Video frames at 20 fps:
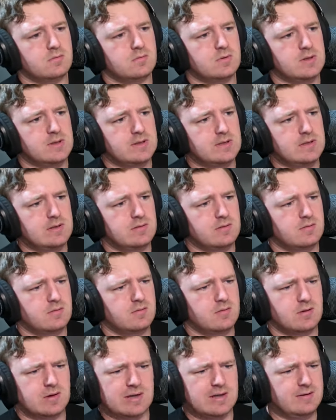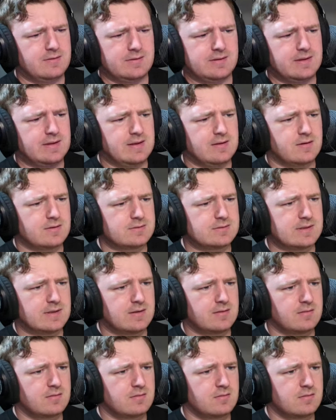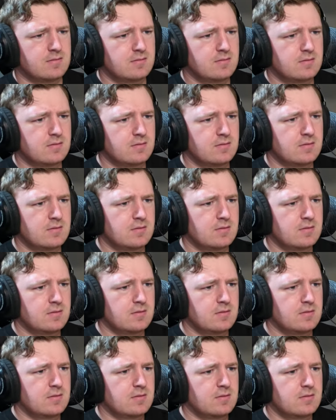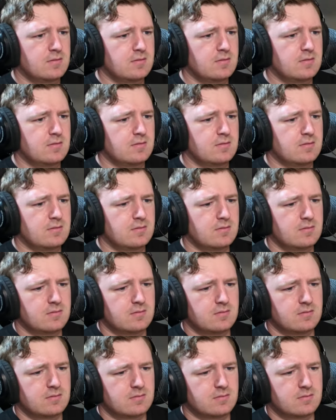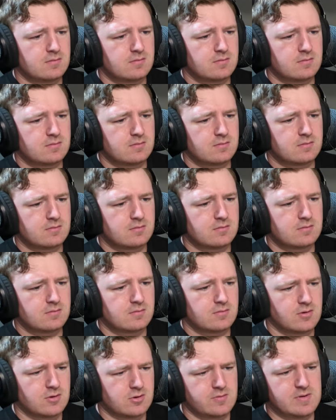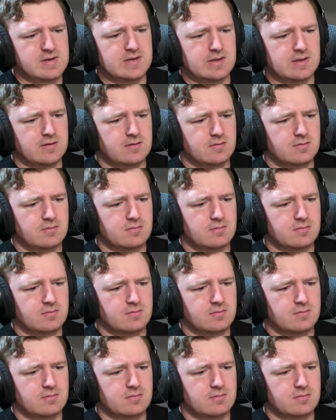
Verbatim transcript: Did he? I don't think he got that. Johnston was perfect, and even though oh, he, he did.